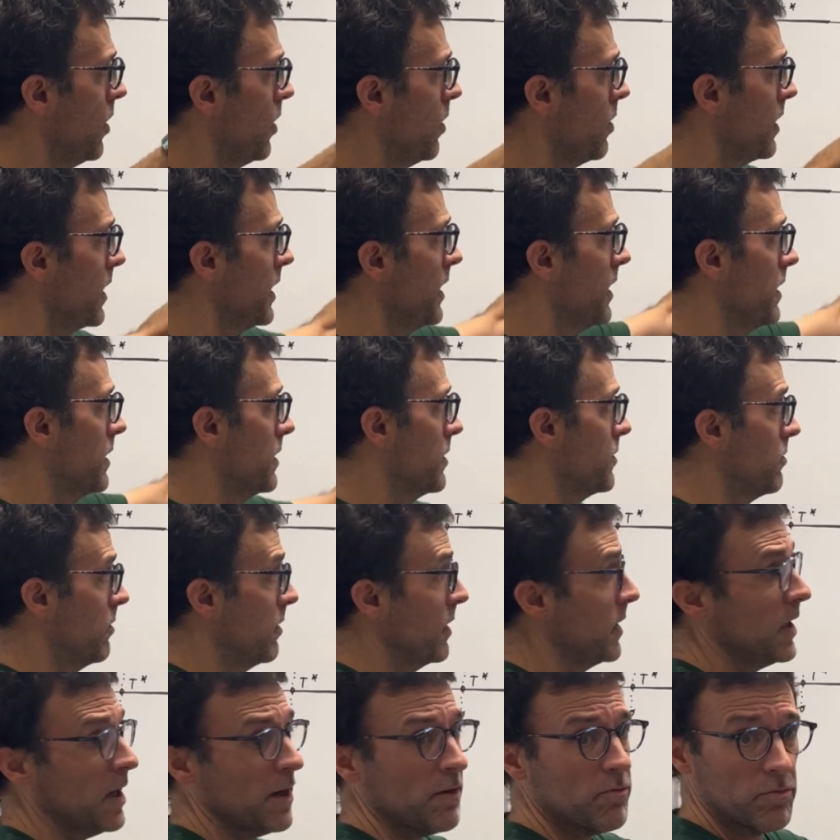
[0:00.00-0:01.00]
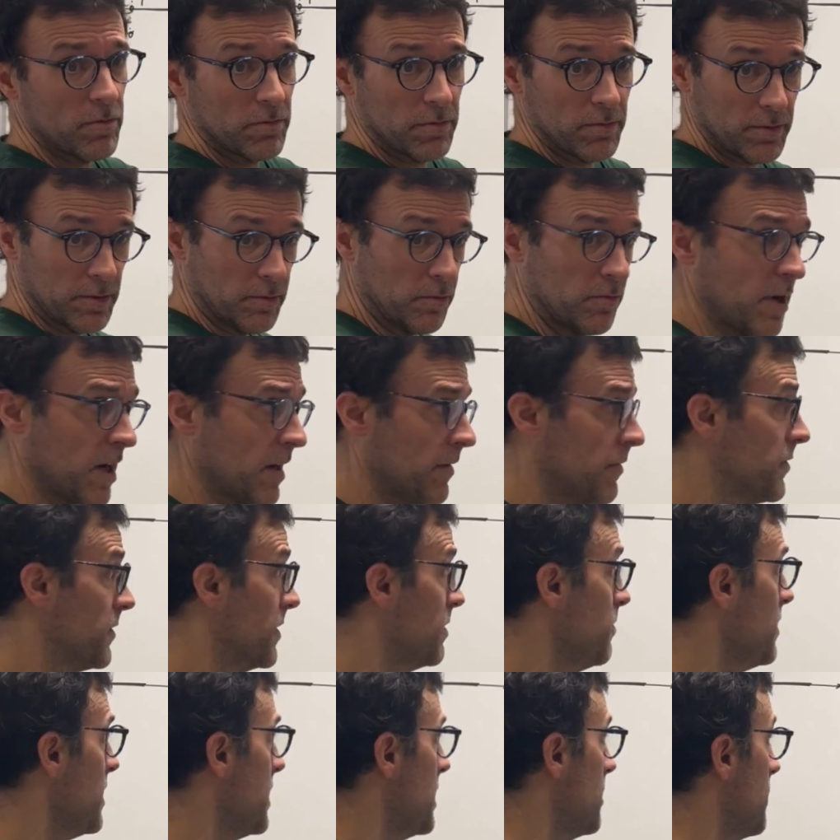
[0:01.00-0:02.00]
Okay, so we have
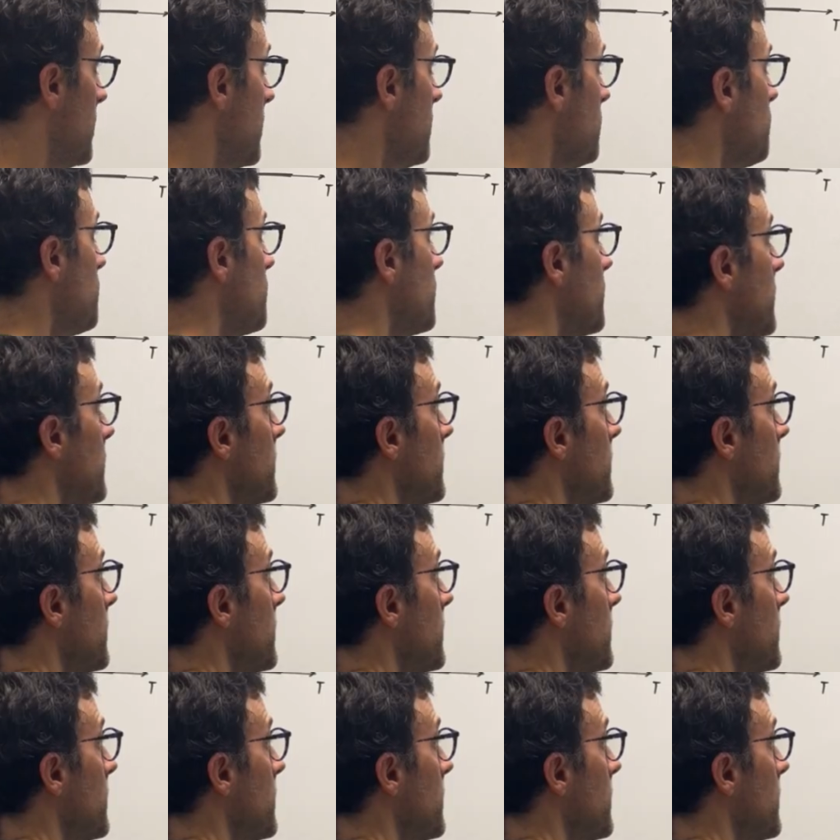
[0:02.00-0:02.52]
three minima